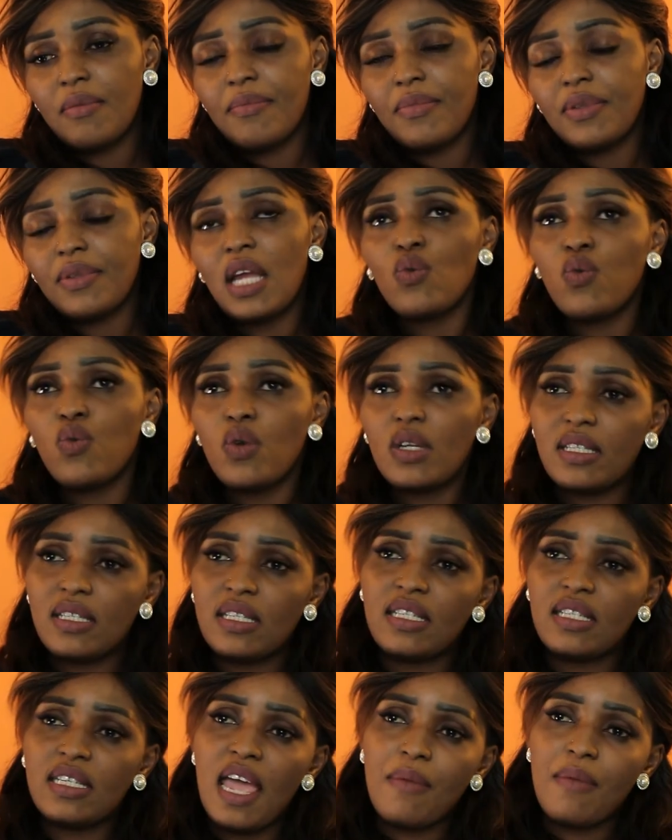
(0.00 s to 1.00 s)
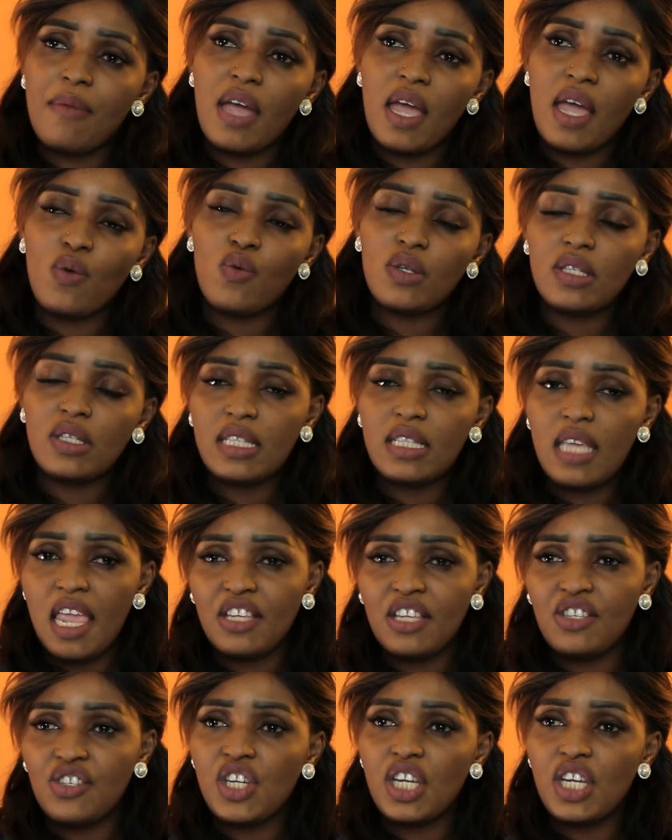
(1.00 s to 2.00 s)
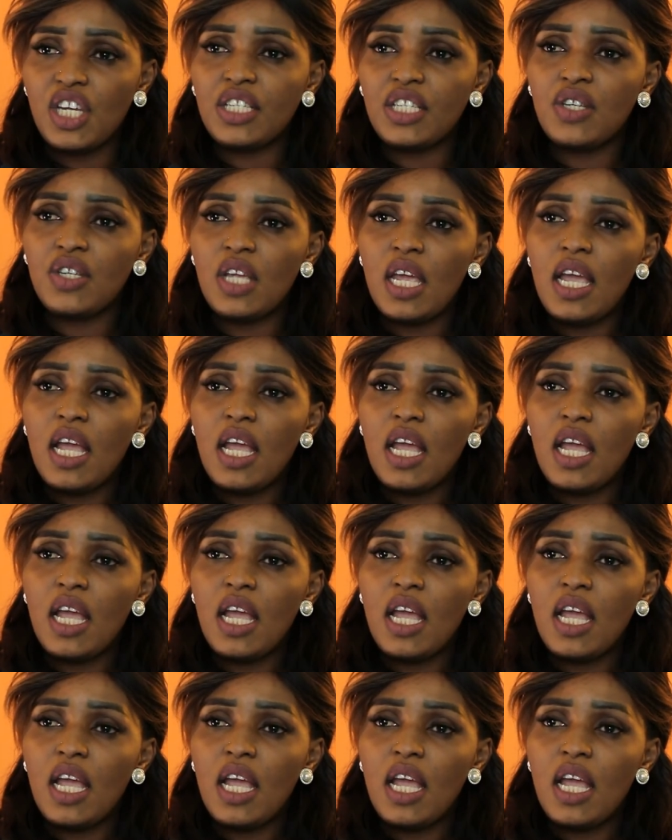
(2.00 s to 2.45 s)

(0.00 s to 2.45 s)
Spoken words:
that was the time I was engaged